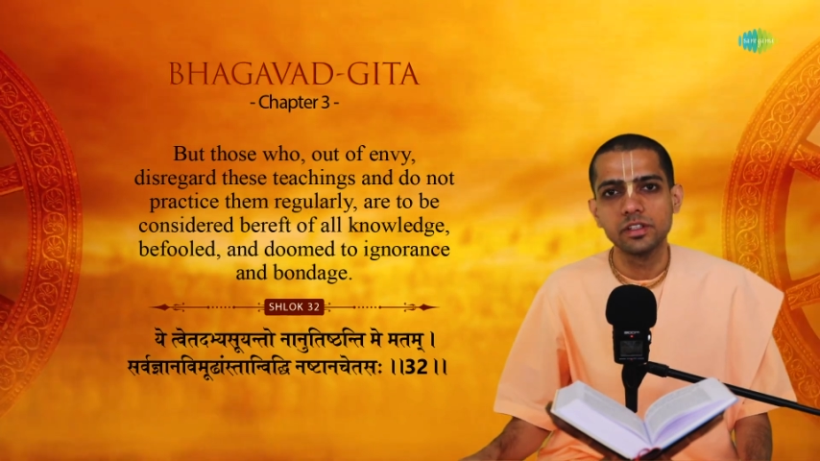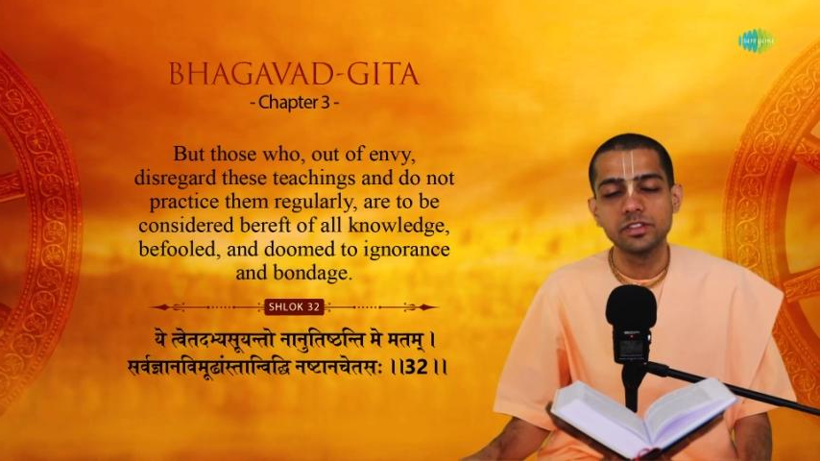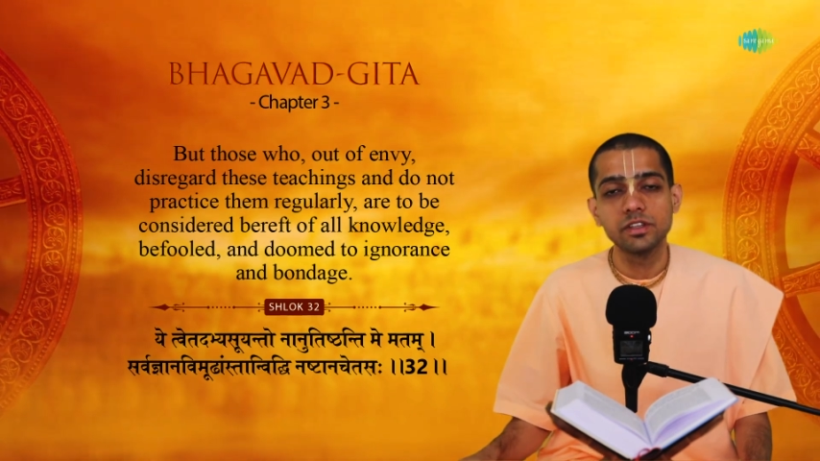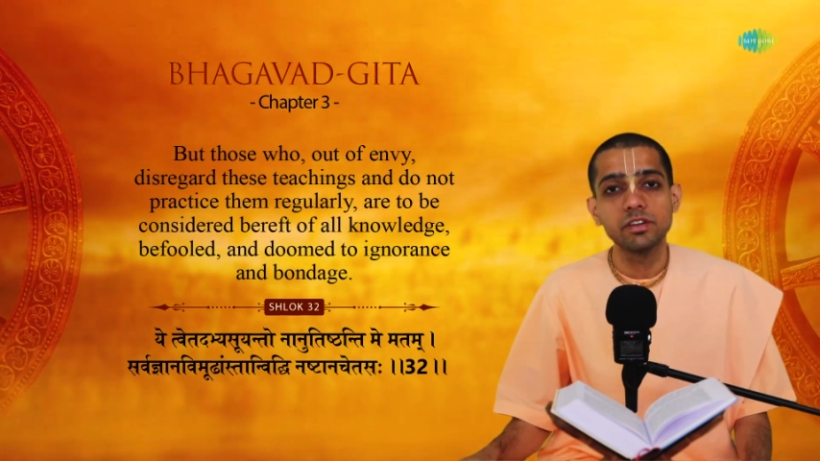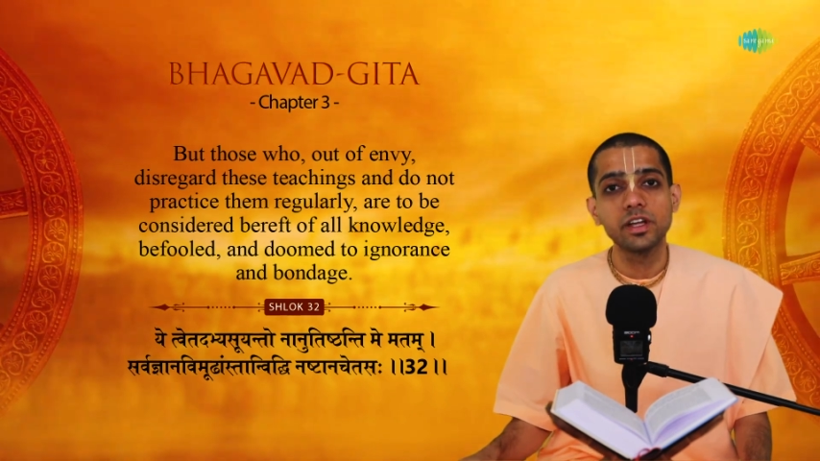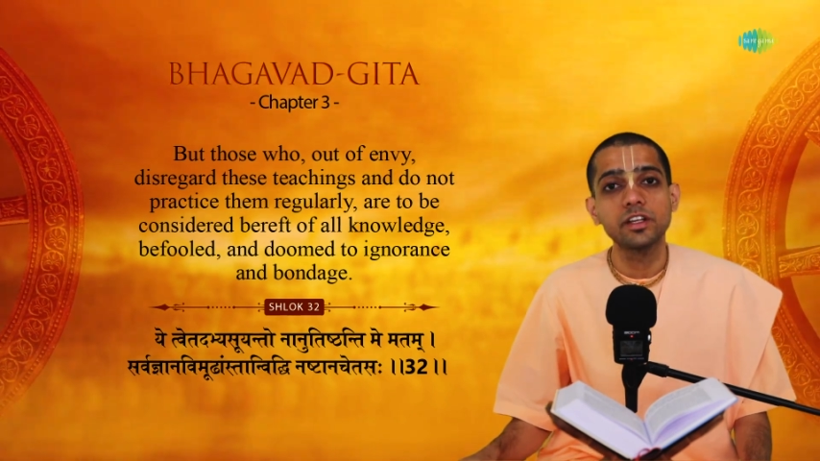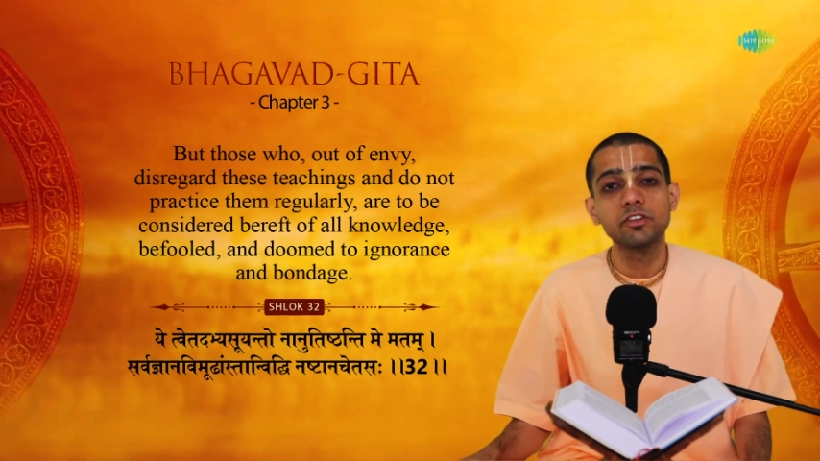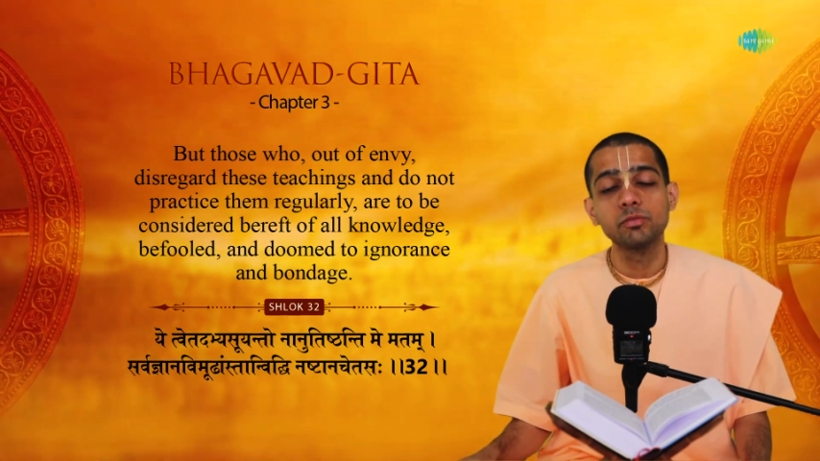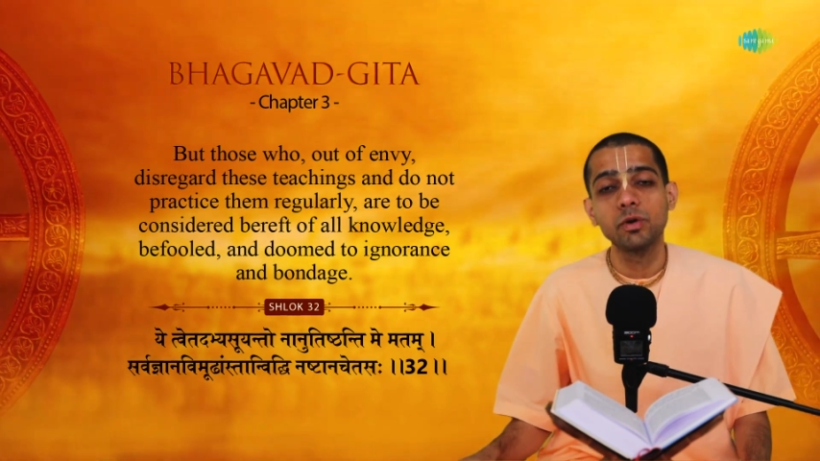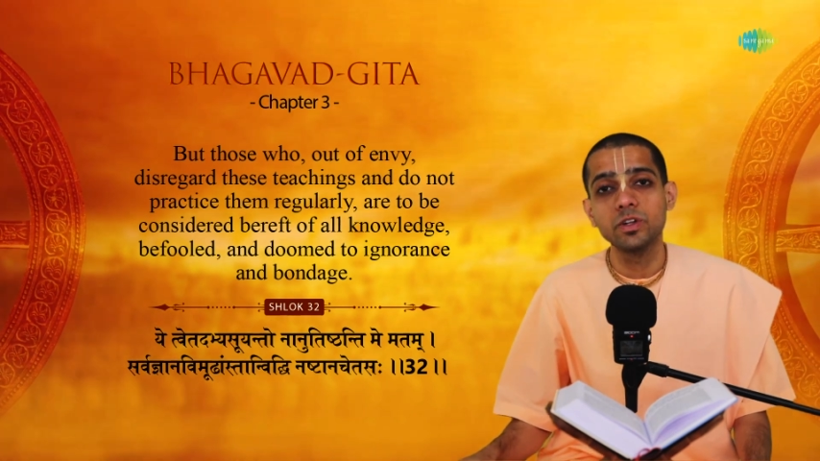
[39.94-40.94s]
Just like a
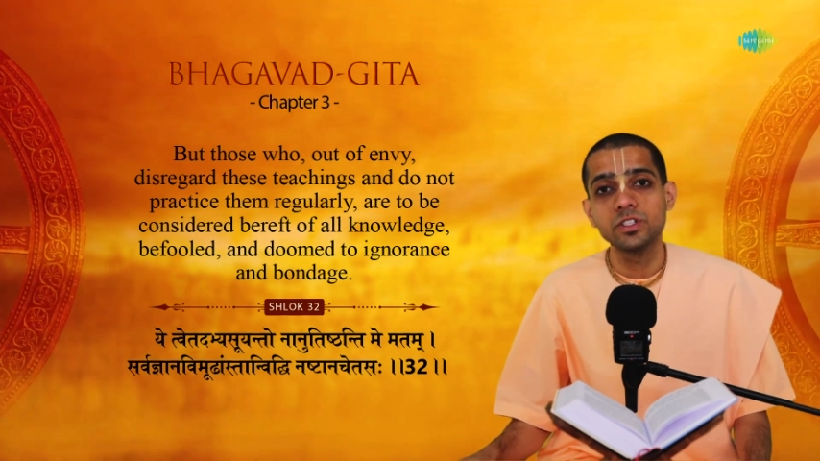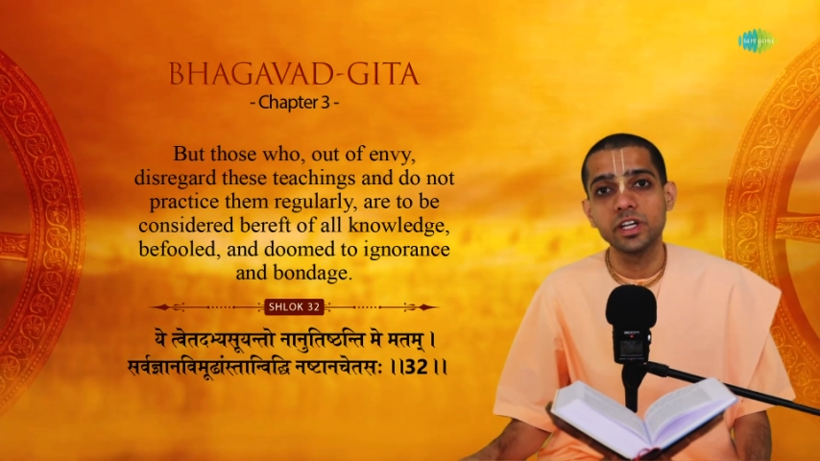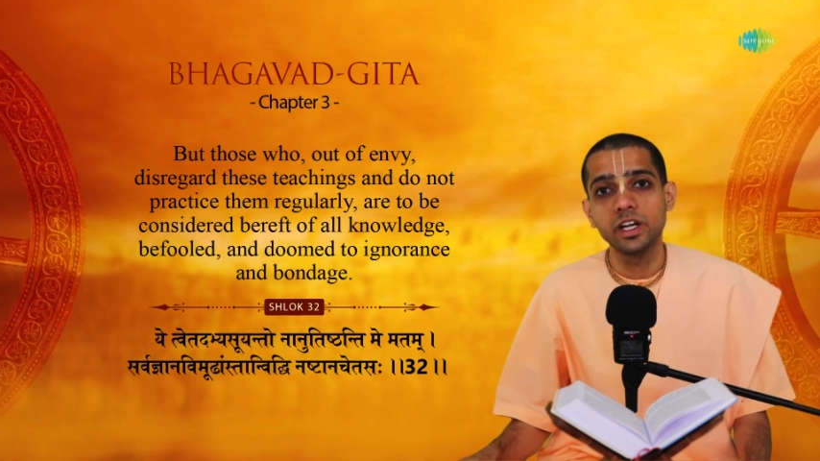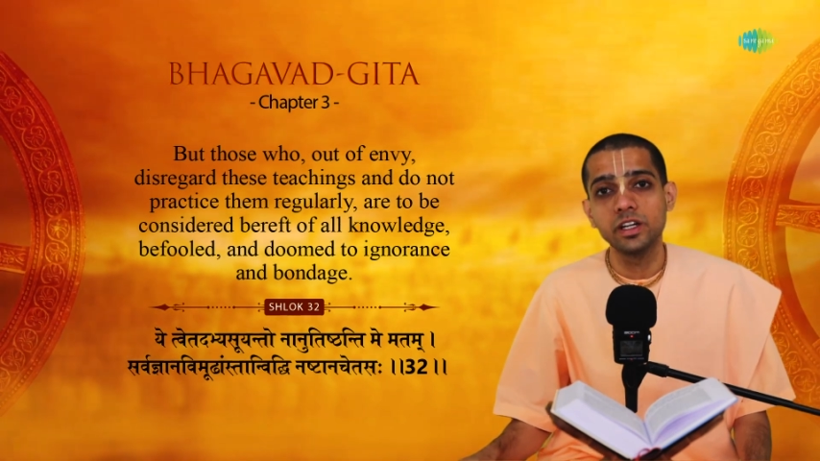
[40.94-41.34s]
small child,